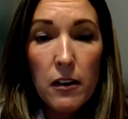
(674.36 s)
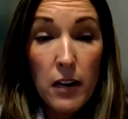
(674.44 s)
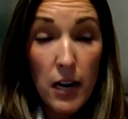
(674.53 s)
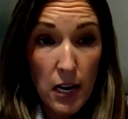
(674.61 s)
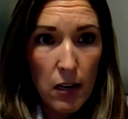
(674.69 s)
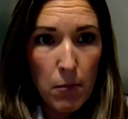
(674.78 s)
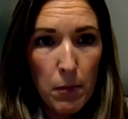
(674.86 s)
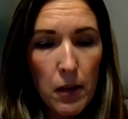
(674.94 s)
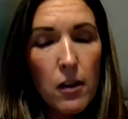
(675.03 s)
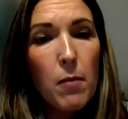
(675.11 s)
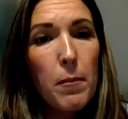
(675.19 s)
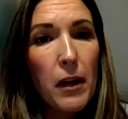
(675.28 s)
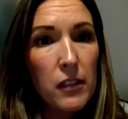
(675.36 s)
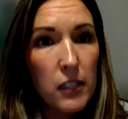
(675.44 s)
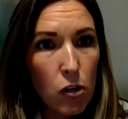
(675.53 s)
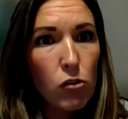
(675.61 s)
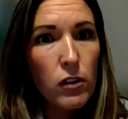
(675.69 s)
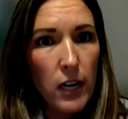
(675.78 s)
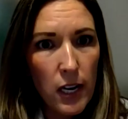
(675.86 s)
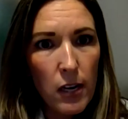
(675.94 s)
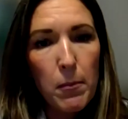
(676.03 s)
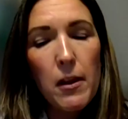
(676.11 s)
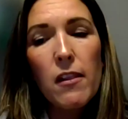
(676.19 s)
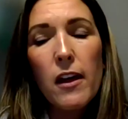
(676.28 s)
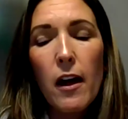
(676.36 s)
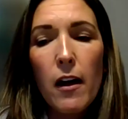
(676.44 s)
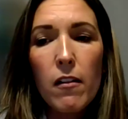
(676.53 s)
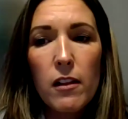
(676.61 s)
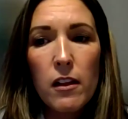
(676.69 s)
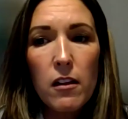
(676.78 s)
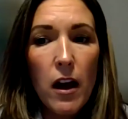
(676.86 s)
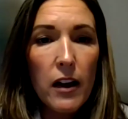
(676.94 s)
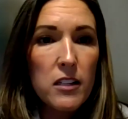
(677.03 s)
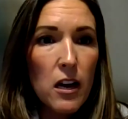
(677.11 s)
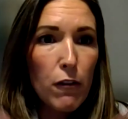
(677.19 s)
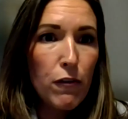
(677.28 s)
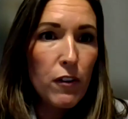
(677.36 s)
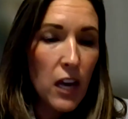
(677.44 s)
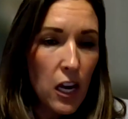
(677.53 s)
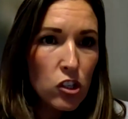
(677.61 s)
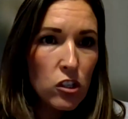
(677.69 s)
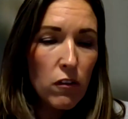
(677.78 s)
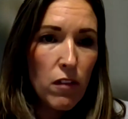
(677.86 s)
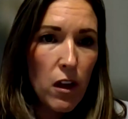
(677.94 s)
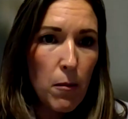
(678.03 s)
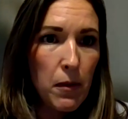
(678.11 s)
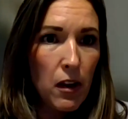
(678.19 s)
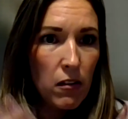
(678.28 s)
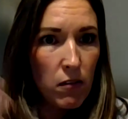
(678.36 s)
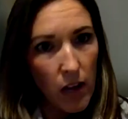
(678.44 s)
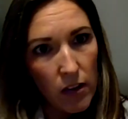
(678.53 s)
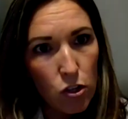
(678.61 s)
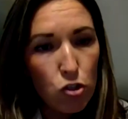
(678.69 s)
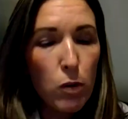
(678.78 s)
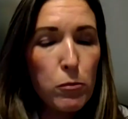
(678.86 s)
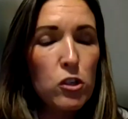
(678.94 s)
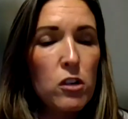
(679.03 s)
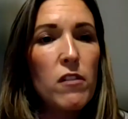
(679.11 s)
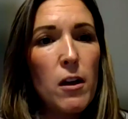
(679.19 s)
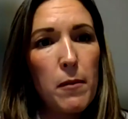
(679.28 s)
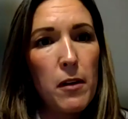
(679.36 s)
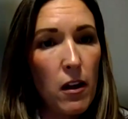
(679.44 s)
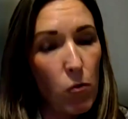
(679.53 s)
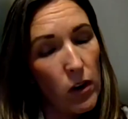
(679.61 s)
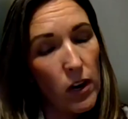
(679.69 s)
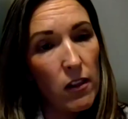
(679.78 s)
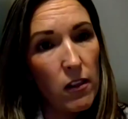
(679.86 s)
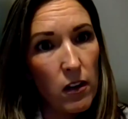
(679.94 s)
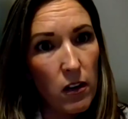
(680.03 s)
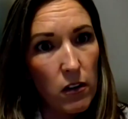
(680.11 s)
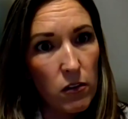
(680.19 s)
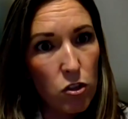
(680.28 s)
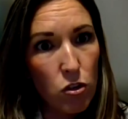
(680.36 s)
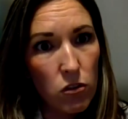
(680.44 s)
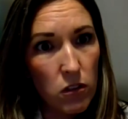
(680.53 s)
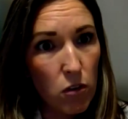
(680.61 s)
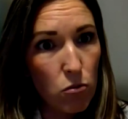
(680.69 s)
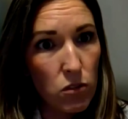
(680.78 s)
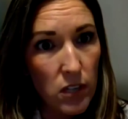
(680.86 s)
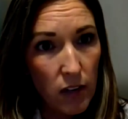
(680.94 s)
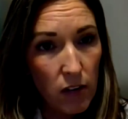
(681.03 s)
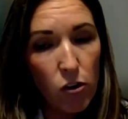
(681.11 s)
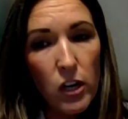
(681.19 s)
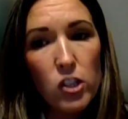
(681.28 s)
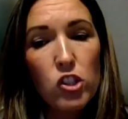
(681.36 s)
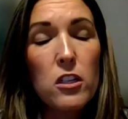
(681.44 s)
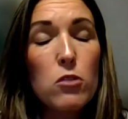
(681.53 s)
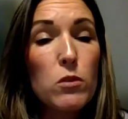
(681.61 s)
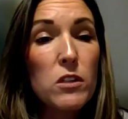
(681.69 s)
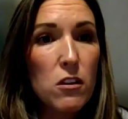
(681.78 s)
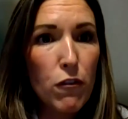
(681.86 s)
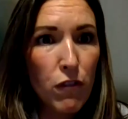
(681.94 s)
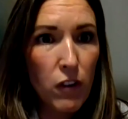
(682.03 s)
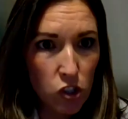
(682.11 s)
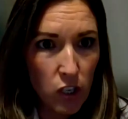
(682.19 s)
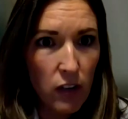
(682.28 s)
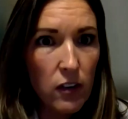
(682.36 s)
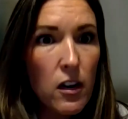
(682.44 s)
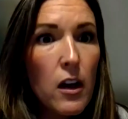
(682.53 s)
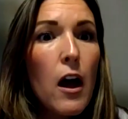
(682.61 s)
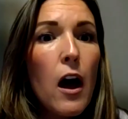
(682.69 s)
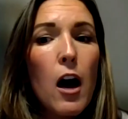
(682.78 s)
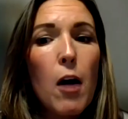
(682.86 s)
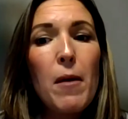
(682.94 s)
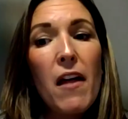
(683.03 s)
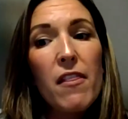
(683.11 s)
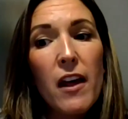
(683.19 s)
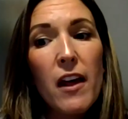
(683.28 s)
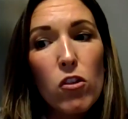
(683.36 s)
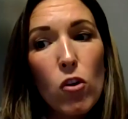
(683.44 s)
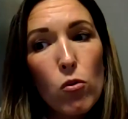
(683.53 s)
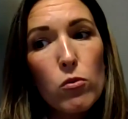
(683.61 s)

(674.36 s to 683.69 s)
name, by legal name, that the identification of them and description of them in those declarations was sufficient, and that